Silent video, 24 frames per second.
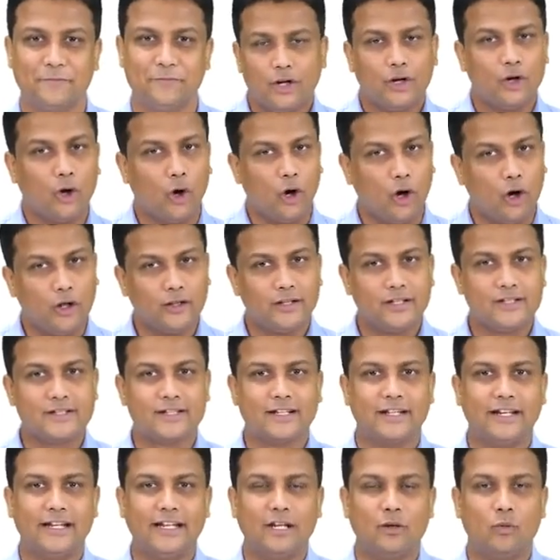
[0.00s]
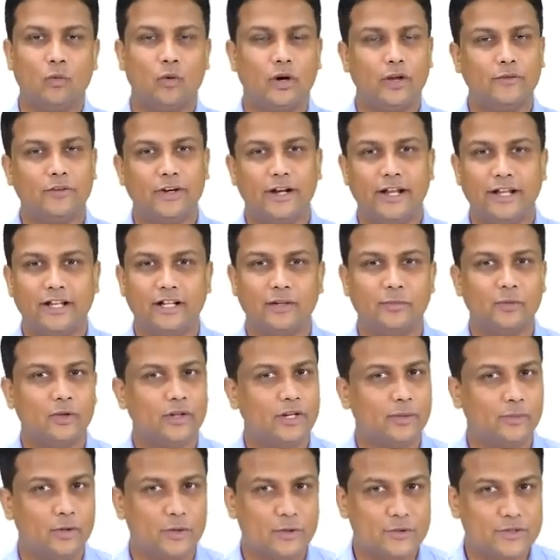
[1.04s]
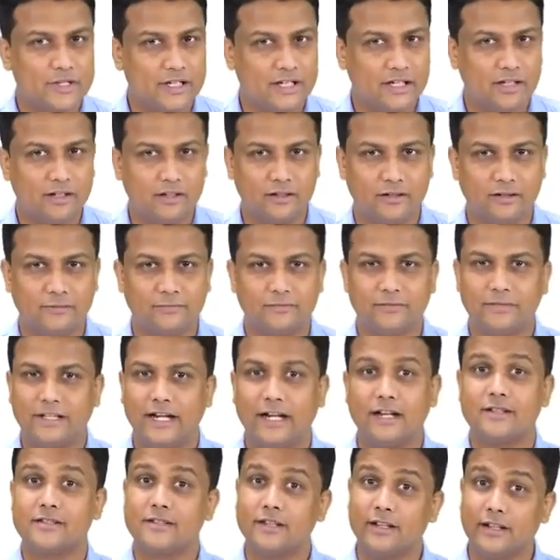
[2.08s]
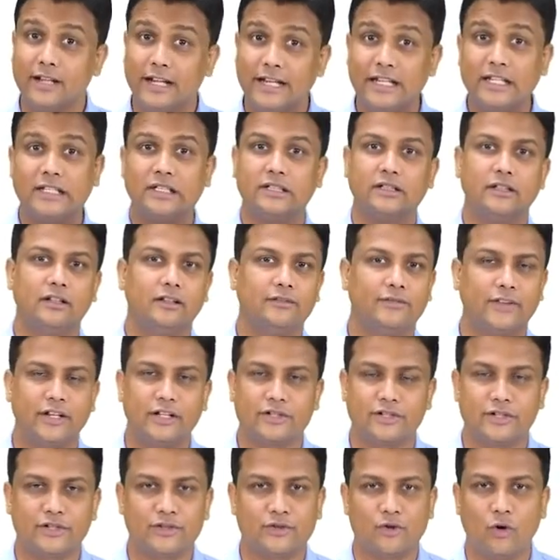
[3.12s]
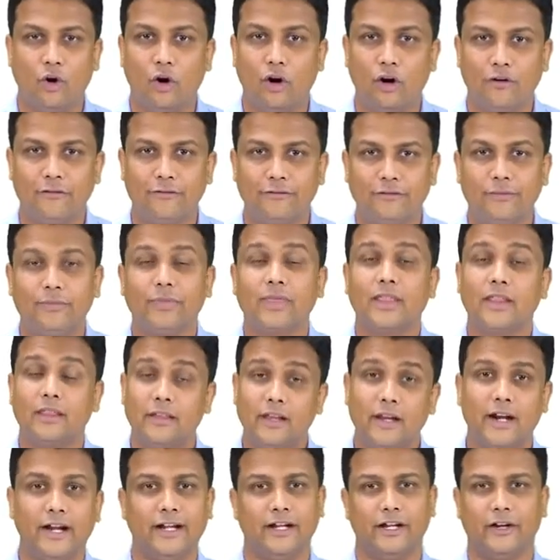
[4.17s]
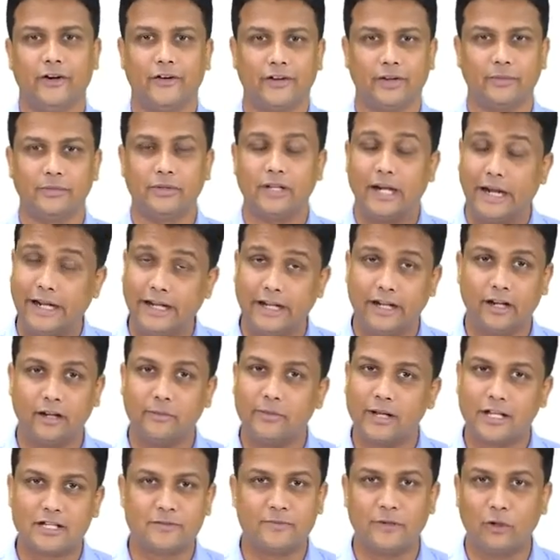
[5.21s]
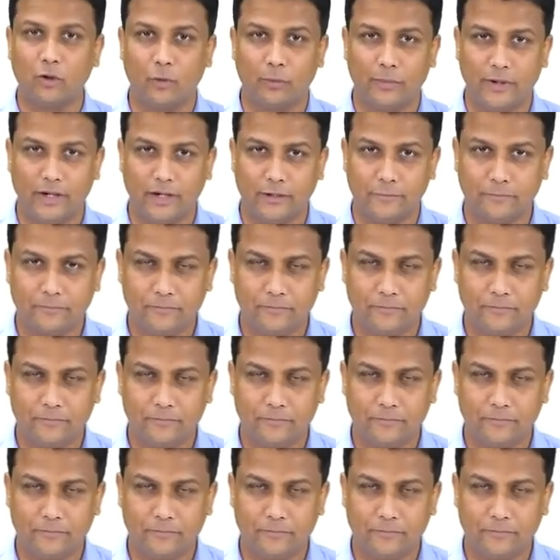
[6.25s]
Now on the screen, whatever diagram you are able to see here, that is the internal features of the right atrium. The right atrium has been opened.